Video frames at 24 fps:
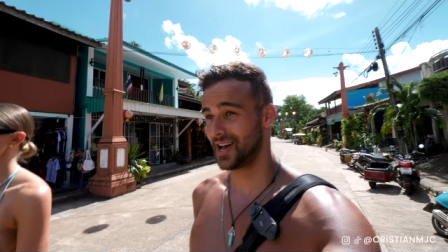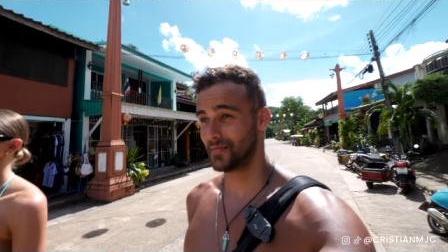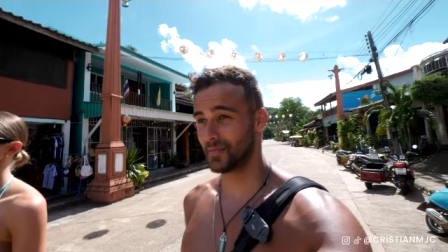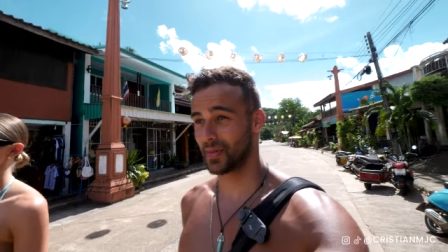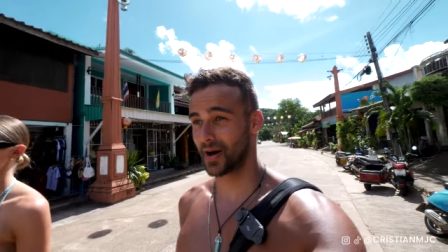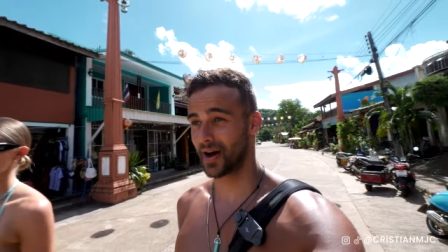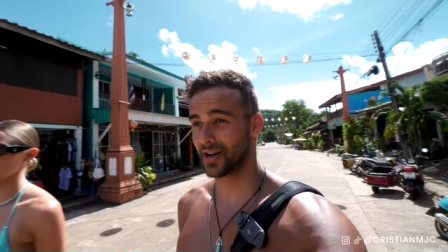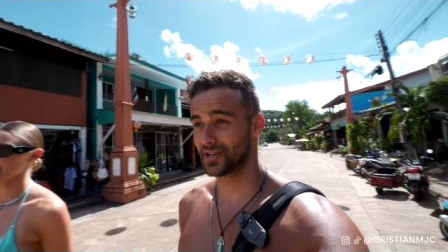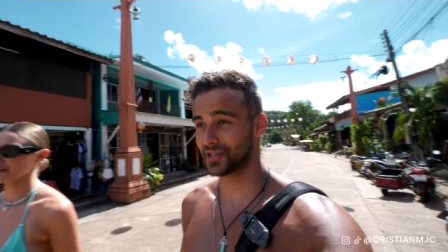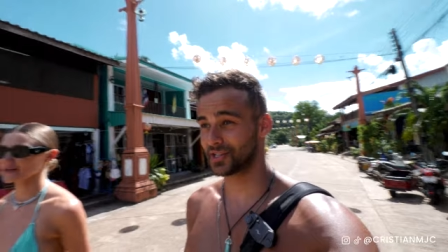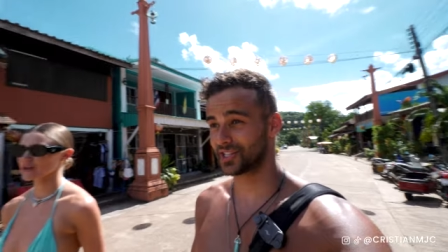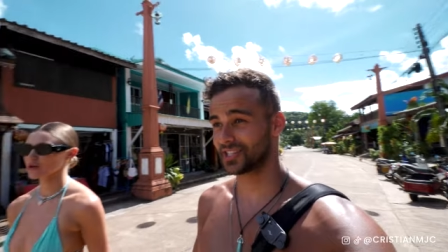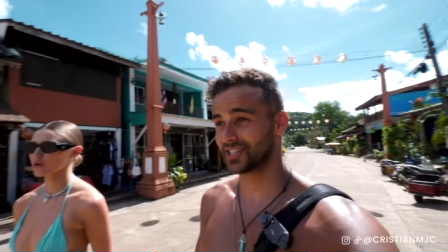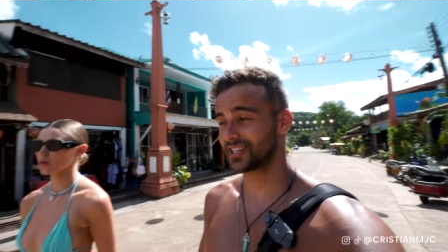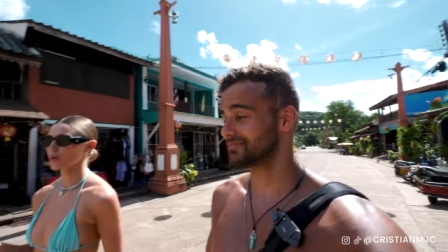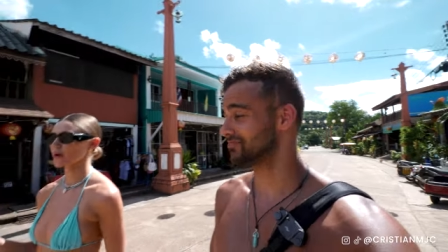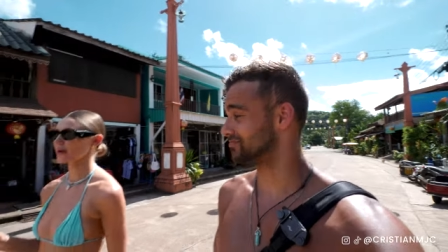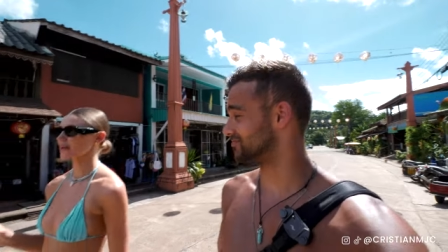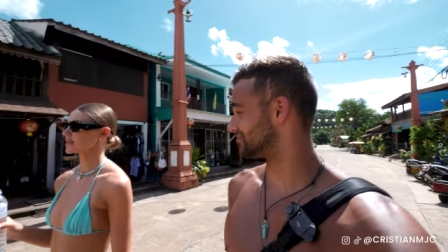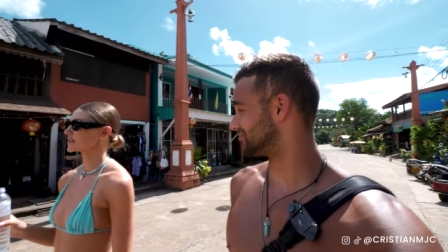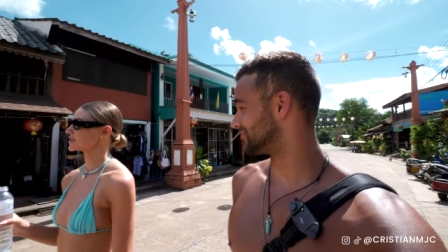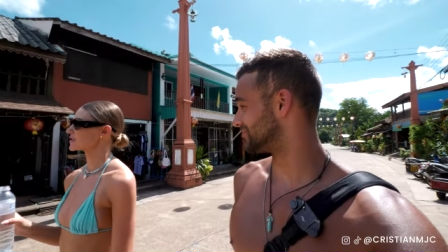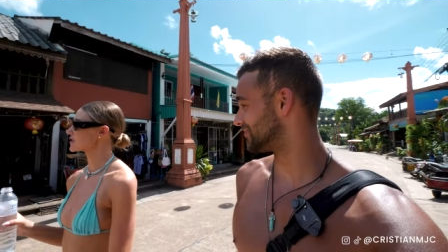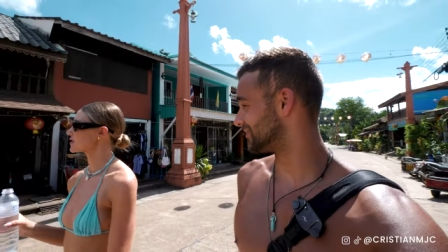but Very just
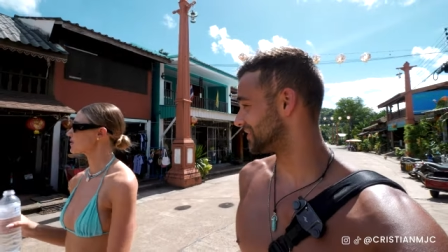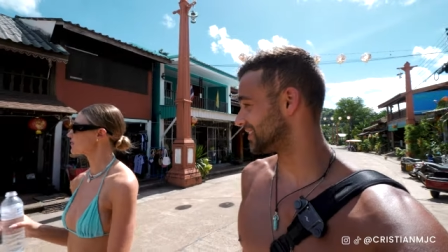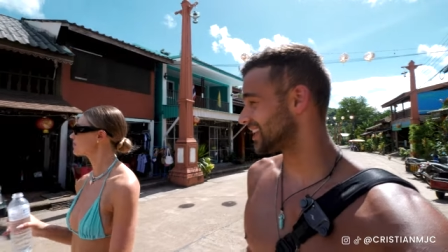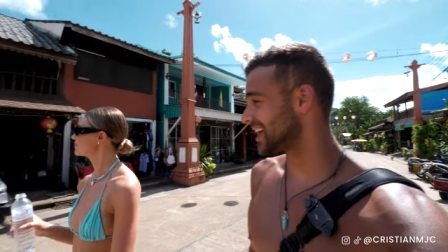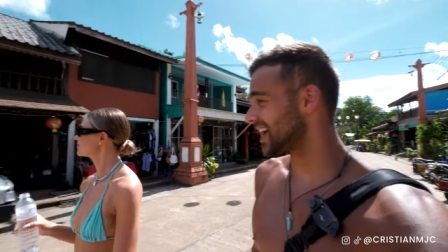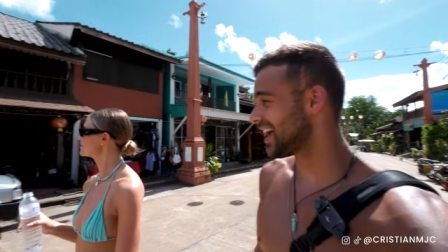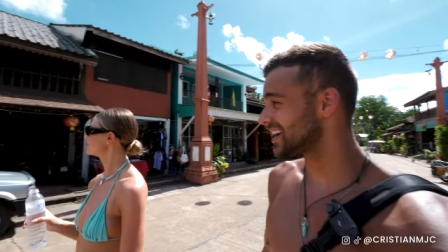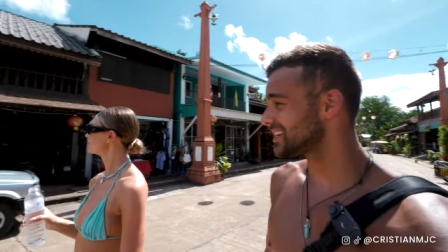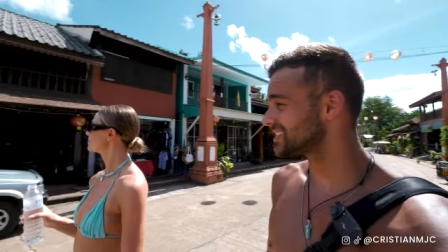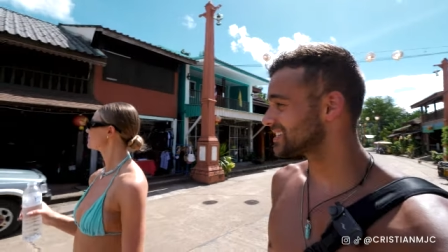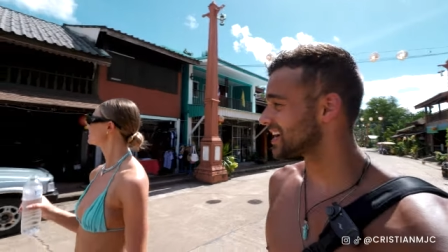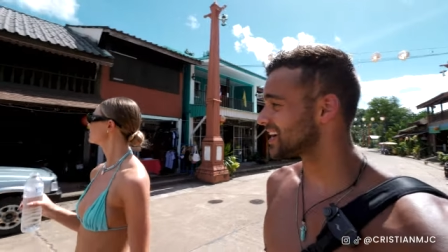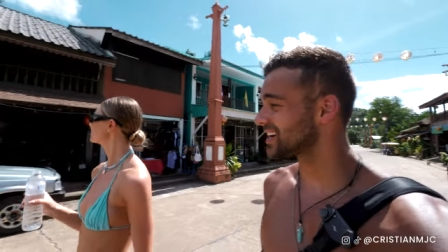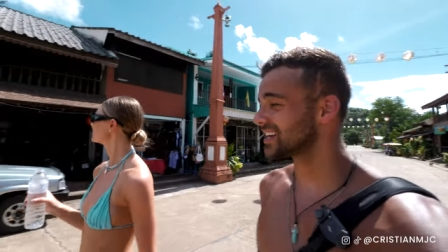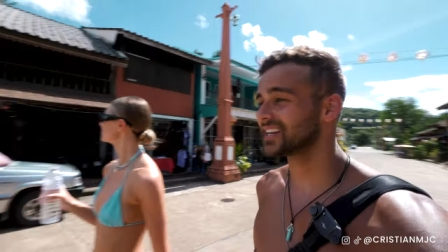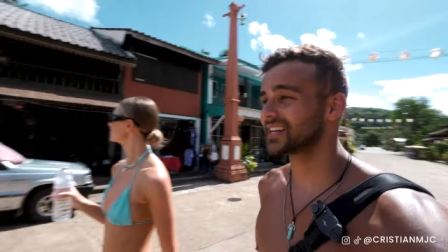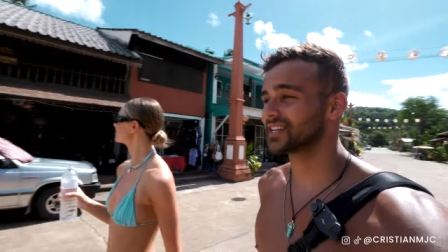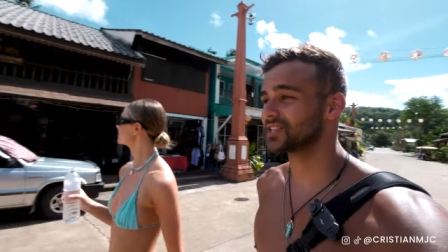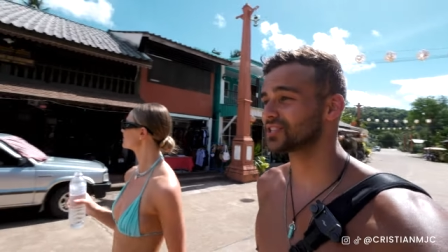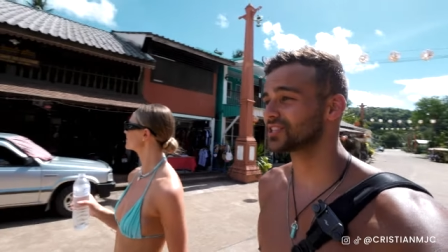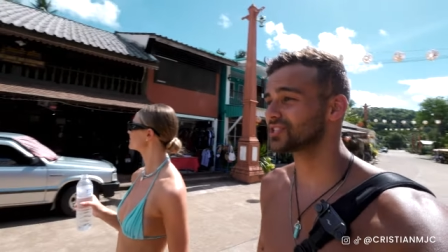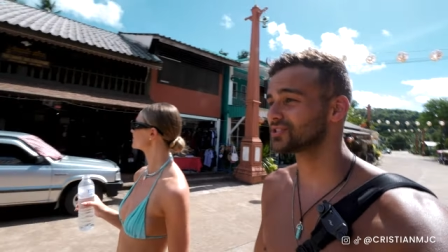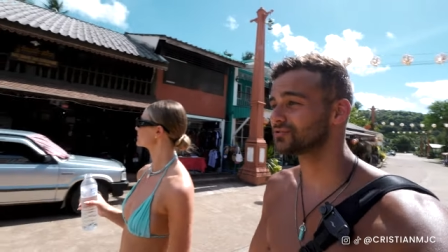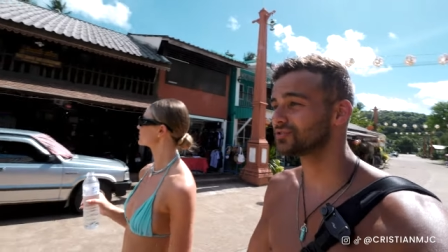quaint. A, yeah, exactly,
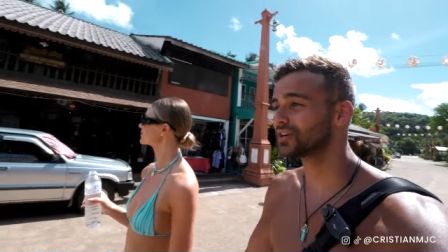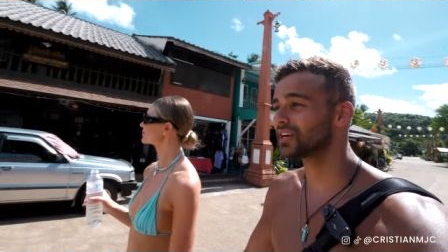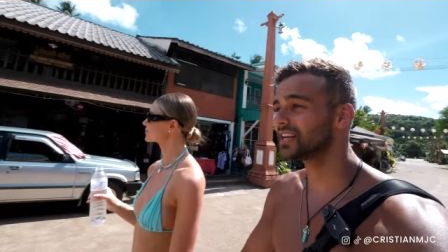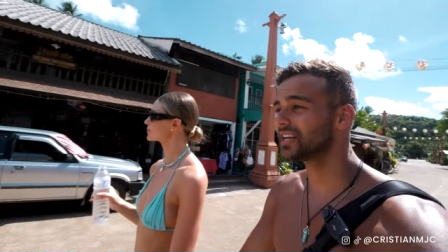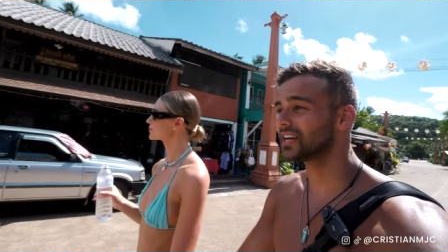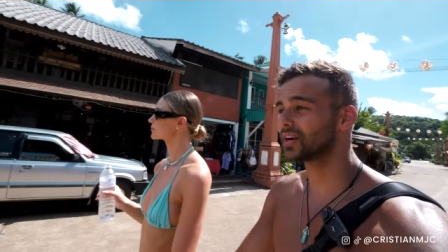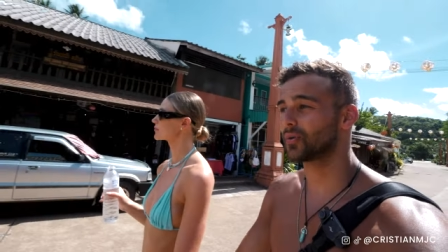just really